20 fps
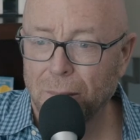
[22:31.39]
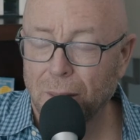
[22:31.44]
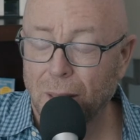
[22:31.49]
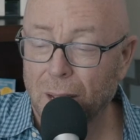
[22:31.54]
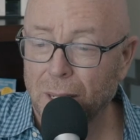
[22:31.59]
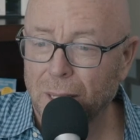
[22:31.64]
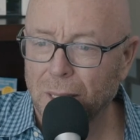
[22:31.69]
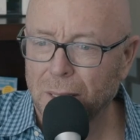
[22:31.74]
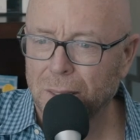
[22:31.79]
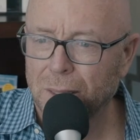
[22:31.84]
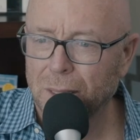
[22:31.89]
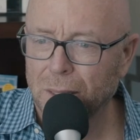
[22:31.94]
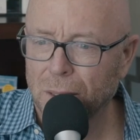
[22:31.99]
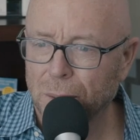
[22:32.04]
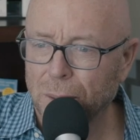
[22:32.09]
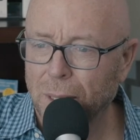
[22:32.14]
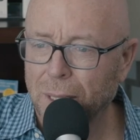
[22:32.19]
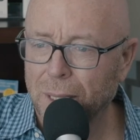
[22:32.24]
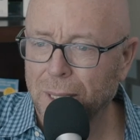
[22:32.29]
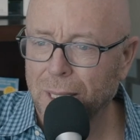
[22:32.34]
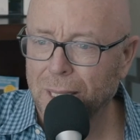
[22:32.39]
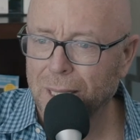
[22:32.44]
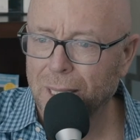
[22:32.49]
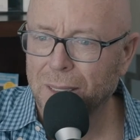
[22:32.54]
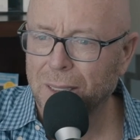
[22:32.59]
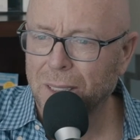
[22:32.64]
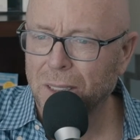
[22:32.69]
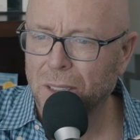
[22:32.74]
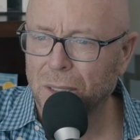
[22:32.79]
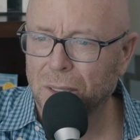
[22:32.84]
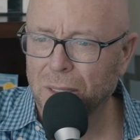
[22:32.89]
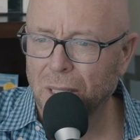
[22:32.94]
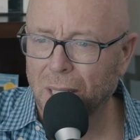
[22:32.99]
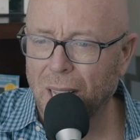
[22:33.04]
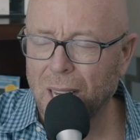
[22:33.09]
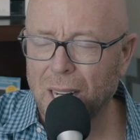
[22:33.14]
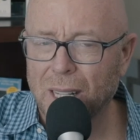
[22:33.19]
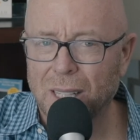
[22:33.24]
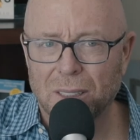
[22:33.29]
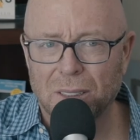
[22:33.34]
I guess that's right. Yeah, that's interesting. A
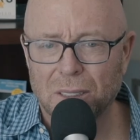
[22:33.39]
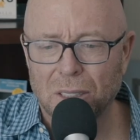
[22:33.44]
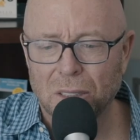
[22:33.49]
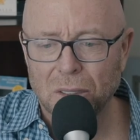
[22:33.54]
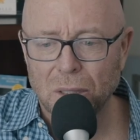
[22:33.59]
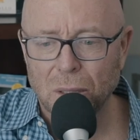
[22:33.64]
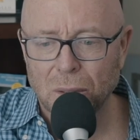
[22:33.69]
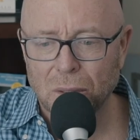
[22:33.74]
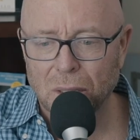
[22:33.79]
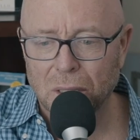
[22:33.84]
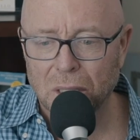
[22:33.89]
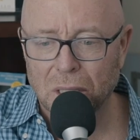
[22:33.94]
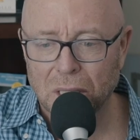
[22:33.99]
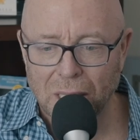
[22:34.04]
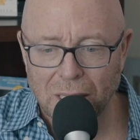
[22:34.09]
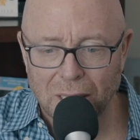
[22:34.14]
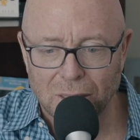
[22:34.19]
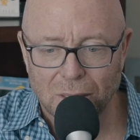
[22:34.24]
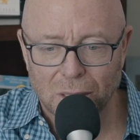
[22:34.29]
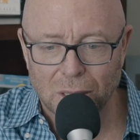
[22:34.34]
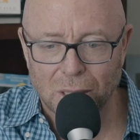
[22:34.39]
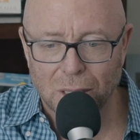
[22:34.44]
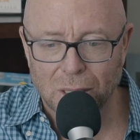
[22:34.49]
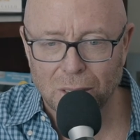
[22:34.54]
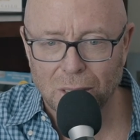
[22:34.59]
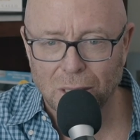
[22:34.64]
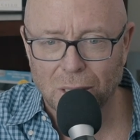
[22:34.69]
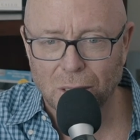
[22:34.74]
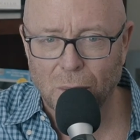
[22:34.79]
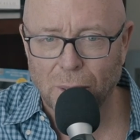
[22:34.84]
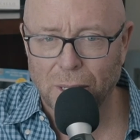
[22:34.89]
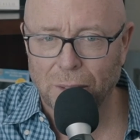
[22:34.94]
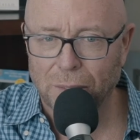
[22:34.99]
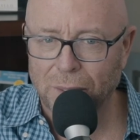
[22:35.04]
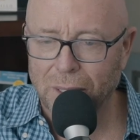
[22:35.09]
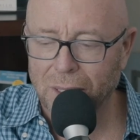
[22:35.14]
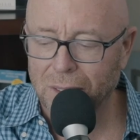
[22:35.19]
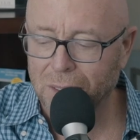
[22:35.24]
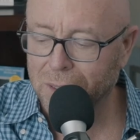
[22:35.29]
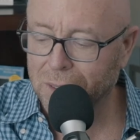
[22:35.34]
lot of this, there's no such thing as a, as a quick
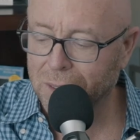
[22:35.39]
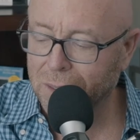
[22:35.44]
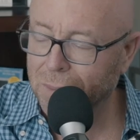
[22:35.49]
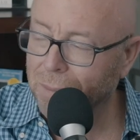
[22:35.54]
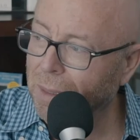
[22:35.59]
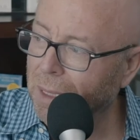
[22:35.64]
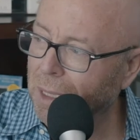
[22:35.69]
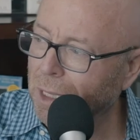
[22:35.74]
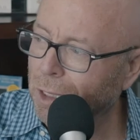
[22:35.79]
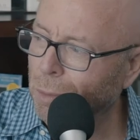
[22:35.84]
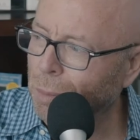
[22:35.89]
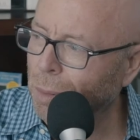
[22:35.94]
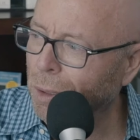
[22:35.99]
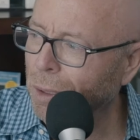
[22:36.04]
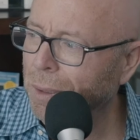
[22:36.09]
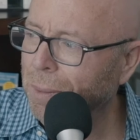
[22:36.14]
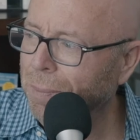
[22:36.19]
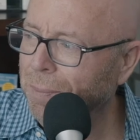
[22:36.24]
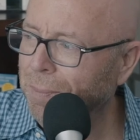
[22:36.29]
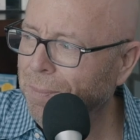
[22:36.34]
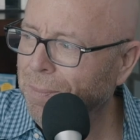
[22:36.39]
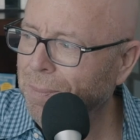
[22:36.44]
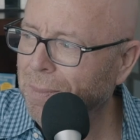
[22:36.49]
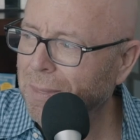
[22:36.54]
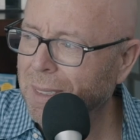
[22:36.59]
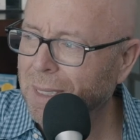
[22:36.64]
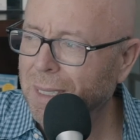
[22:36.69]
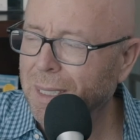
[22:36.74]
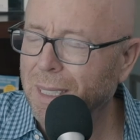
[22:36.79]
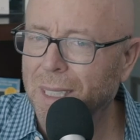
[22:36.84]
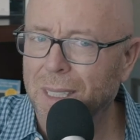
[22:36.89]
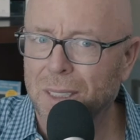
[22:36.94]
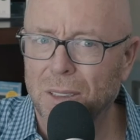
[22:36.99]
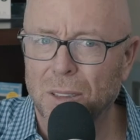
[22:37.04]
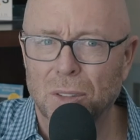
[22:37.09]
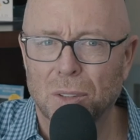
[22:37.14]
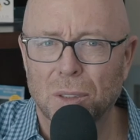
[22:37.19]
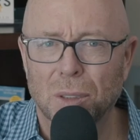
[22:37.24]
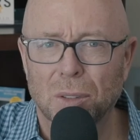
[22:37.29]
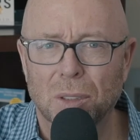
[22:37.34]
fix in this book. Yeah. And
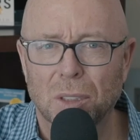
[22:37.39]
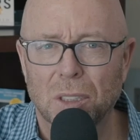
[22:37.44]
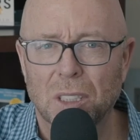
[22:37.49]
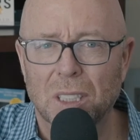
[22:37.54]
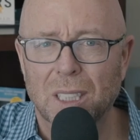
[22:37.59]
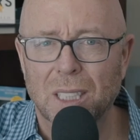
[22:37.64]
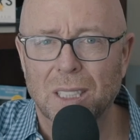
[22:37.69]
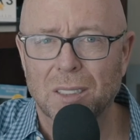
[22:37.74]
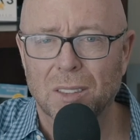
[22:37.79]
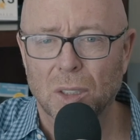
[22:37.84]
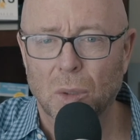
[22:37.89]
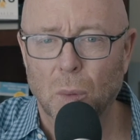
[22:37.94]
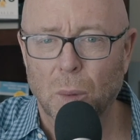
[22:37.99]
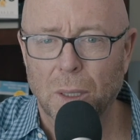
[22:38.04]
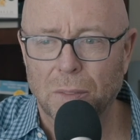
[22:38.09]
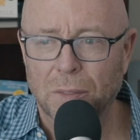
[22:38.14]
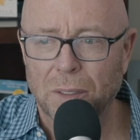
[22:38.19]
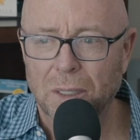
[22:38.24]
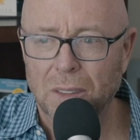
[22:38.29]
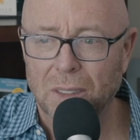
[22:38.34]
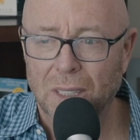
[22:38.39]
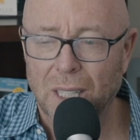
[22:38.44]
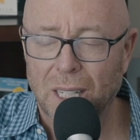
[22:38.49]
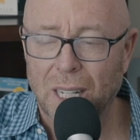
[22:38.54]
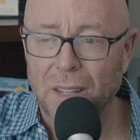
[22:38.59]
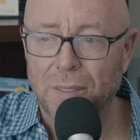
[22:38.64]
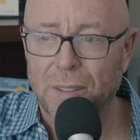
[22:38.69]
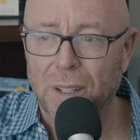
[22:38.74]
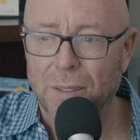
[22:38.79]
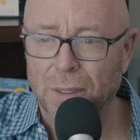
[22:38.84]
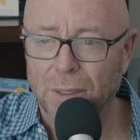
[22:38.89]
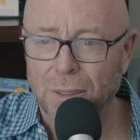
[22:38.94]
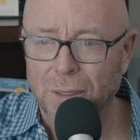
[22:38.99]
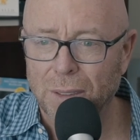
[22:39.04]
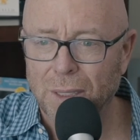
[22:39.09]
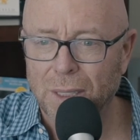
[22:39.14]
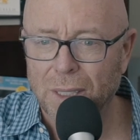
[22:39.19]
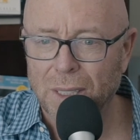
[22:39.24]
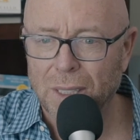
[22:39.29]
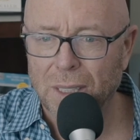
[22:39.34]
there is no such thing as a quick fix that I've
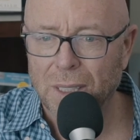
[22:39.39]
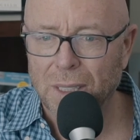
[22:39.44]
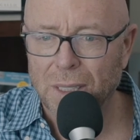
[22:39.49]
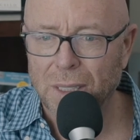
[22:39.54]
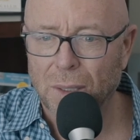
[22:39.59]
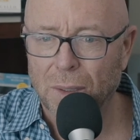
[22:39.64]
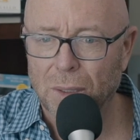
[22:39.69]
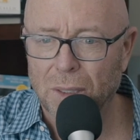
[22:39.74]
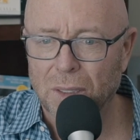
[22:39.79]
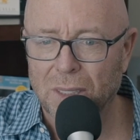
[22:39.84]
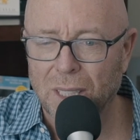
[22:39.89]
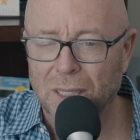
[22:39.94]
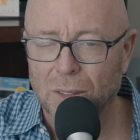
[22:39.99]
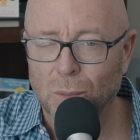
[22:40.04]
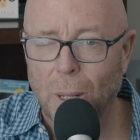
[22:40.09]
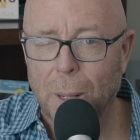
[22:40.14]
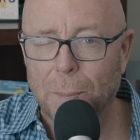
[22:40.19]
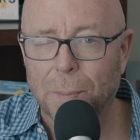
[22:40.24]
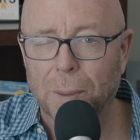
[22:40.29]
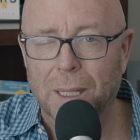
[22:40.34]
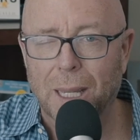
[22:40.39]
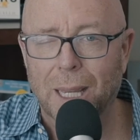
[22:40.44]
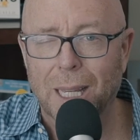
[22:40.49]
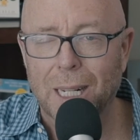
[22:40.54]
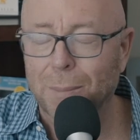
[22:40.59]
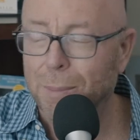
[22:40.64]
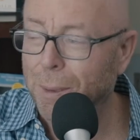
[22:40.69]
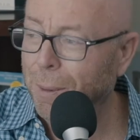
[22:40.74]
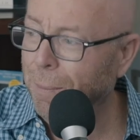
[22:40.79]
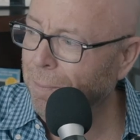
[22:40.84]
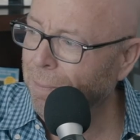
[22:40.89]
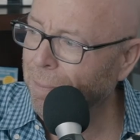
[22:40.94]
ever noticed that's replicatable.